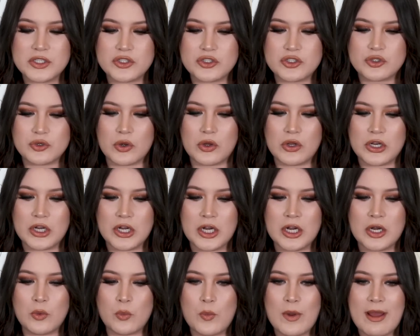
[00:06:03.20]

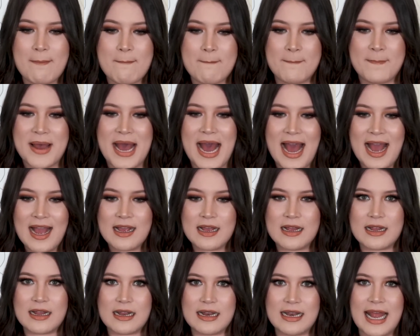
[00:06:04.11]
stroller went
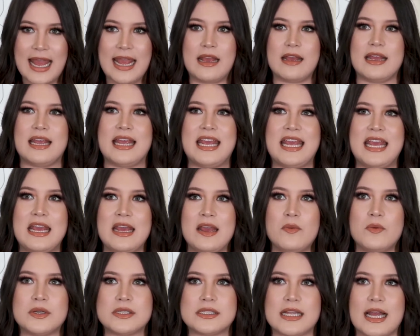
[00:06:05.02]
back, like he
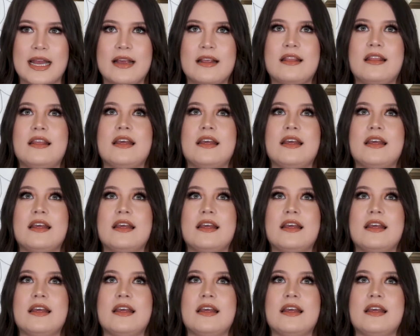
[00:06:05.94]
was like